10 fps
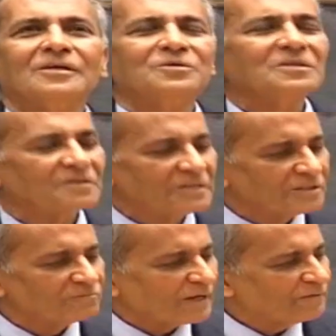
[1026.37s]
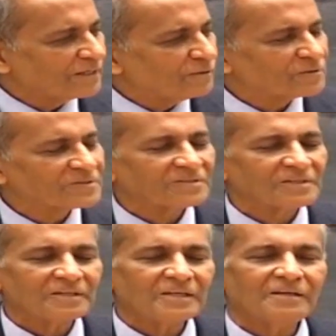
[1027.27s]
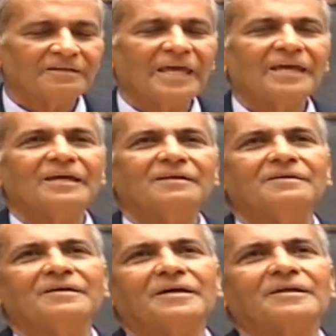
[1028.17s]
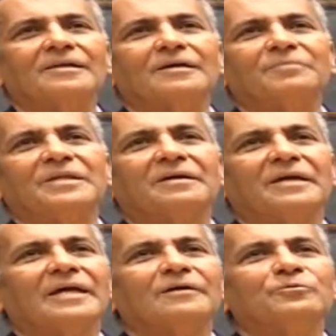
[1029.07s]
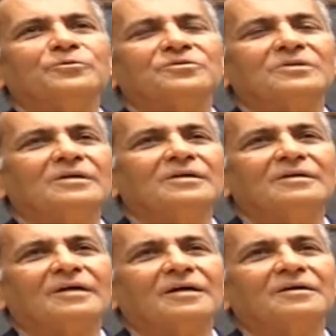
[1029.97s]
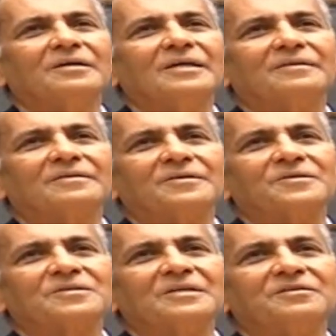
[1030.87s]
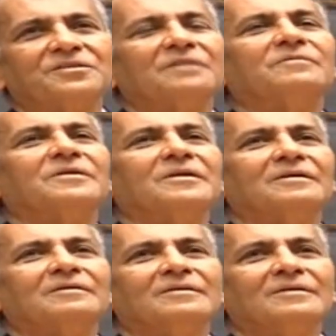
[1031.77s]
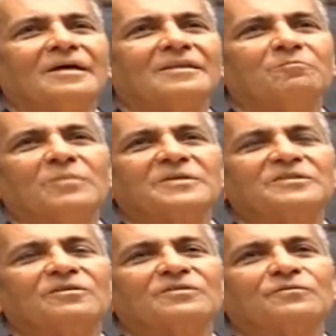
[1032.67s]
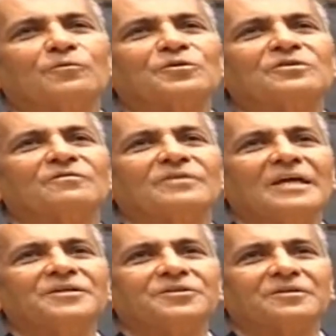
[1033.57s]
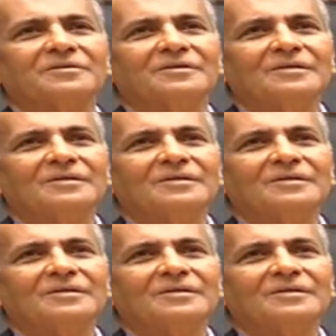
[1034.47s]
You see, the reason why we are not sitting naked, huddled up in a chaos, hungry and thirsty and shivering at the mercy of the forces of nature,